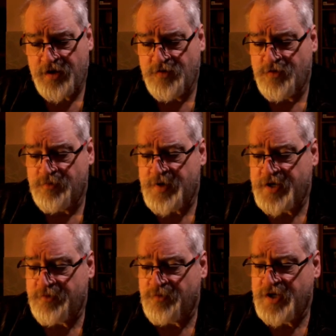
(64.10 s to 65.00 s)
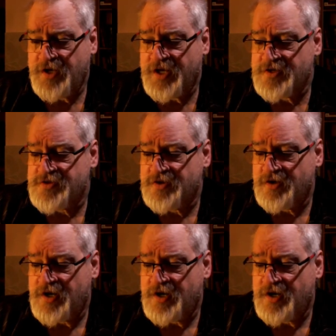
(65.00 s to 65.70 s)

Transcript: do my readings there,